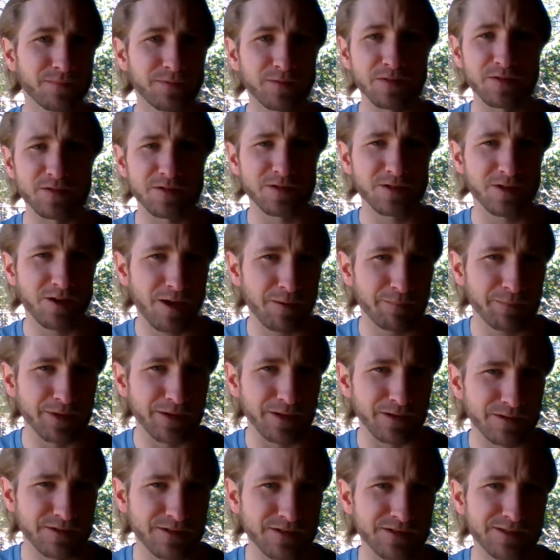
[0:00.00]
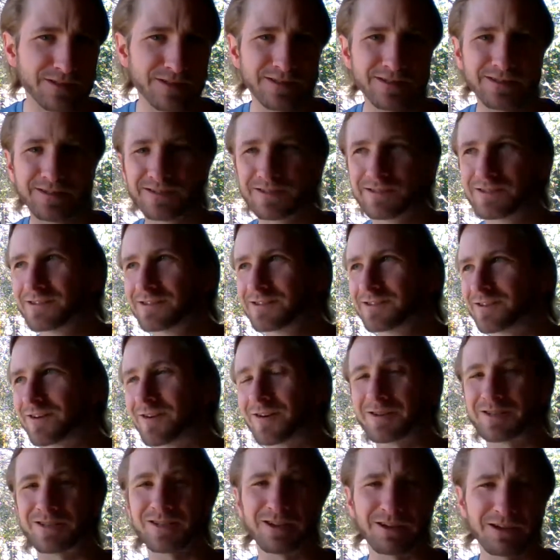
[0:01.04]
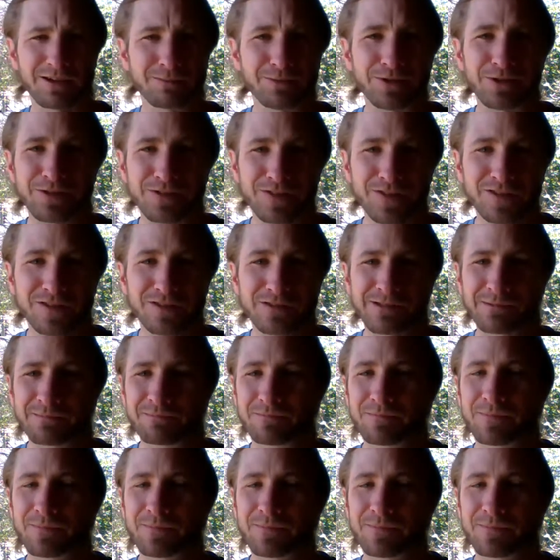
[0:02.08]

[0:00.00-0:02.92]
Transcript: these topics are timeless